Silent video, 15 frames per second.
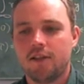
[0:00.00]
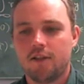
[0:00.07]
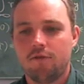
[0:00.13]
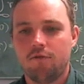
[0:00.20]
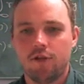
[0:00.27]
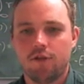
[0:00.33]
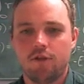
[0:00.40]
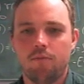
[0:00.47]

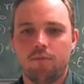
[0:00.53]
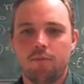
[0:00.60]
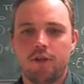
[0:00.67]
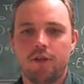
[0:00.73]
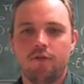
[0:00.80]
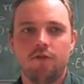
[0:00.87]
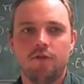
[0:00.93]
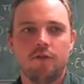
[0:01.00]
was to
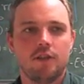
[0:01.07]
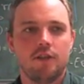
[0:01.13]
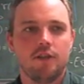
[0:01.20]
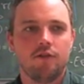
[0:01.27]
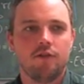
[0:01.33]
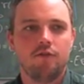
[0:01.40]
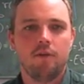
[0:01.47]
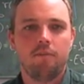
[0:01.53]
produce
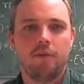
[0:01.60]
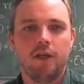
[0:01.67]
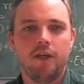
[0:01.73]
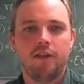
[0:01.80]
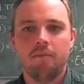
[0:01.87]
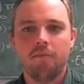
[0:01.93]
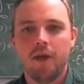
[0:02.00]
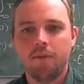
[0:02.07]

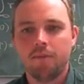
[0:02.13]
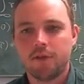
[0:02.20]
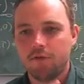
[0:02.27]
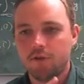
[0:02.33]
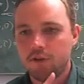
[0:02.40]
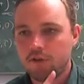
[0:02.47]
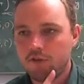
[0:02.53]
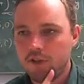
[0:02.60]
suitability maps
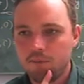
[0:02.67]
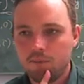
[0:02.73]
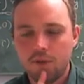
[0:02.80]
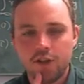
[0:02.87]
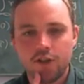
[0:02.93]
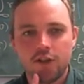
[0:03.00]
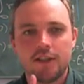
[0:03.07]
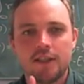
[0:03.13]
for tree
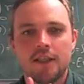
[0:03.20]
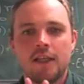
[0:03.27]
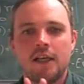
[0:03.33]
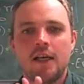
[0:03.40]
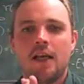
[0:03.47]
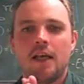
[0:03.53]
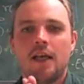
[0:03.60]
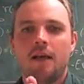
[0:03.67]
species,
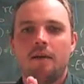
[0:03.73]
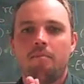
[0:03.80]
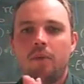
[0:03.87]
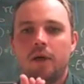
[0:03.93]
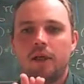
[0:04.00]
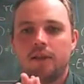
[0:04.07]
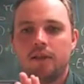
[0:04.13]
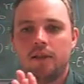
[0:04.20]

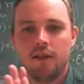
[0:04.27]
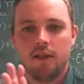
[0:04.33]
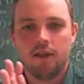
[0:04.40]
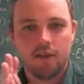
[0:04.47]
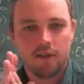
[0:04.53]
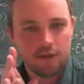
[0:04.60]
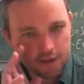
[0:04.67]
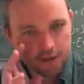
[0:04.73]
but
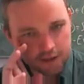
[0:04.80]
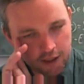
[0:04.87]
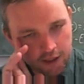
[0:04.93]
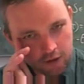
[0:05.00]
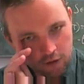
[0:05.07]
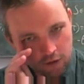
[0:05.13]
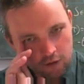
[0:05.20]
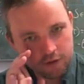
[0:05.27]

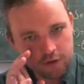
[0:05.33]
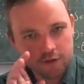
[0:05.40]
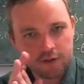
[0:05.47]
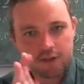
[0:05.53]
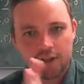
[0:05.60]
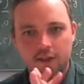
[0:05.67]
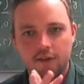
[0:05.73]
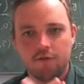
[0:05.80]

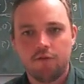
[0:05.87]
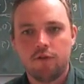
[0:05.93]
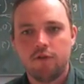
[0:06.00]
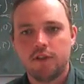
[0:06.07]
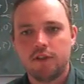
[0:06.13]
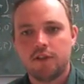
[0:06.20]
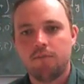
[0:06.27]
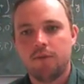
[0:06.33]
stakeholders and
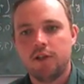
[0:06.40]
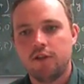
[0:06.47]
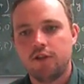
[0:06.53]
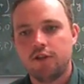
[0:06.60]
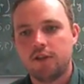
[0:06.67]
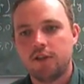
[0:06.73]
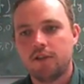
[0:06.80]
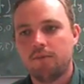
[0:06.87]
forest
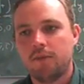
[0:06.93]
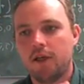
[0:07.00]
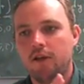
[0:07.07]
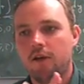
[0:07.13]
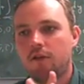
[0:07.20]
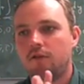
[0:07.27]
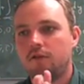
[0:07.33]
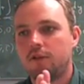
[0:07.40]
managers might
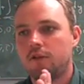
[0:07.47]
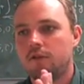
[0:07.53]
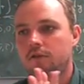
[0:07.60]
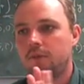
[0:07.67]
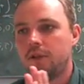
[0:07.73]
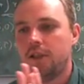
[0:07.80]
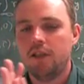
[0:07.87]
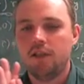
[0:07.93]
also
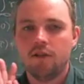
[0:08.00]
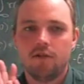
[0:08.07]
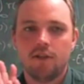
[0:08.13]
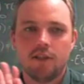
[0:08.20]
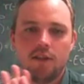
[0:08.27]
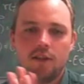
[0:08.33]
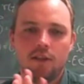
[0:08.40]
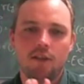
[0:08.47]
be
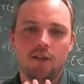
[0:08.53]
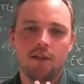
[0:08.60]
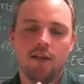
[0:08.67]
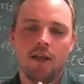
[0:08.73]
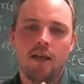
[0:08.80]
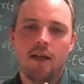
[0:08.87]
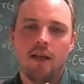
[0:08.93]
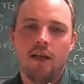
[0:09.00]
interested in
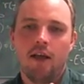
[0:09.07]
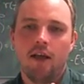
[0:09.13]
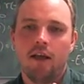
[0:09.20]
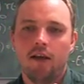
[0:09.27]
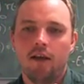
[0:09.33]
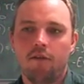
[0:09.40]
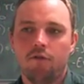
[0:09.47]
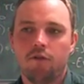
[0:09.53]

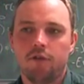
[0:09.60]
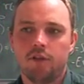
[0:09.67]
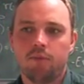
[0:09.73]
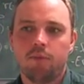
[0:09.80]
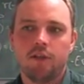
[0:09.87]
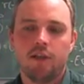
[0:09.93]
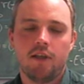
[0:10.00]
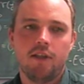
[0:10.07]
forest
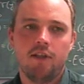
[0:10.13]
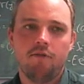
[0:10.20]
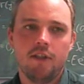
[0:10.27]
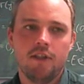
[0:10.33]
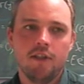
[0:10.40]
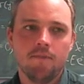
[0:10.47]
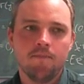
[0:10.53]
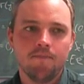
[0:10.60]

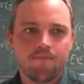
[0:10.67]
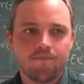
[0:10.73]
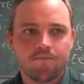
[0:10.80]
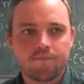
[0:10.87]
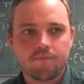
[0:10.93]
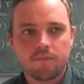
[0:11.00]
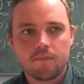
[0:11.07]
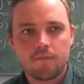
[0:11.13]
productivity.
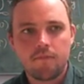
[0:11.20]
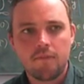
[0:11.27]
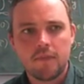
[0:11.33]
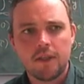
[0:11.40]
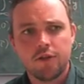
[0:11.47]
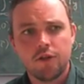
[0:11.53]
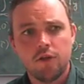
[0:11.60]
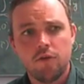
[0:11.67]

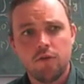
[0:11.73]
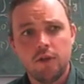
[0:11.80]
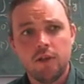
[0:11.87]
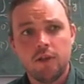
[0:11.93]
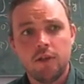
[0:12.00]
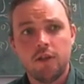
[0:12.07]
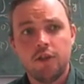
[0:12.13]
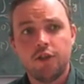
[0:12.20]
So in
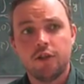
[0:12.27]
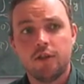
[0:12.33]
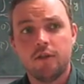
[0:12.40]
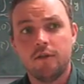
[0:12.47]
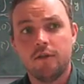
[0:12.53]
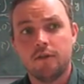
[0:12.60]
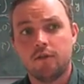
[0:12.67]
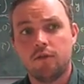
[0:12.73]

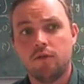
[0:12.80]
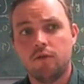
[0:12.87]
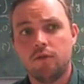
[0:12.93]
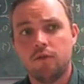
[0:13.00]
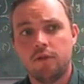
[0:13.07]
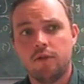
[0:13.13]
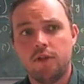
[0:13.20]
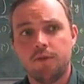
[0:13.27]
addition
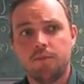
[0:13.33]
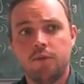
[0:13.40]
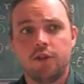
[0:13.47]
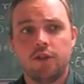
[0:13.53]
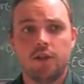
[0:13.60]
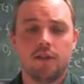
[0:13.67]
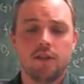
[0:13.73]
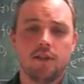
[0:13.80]
to tree
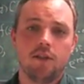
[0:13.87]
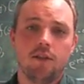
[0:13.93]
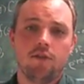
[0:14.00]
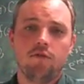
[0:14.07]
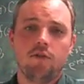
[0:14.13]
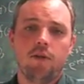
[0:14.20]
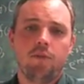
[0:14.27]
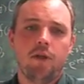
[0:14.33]
species
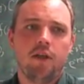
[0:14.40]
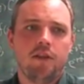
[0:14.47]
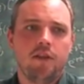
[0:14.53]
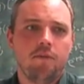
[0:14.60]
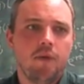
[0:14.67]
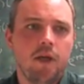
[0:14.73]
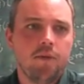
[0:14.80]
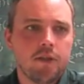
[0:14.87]
suitability
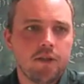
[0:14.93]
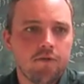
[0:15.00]
maps, we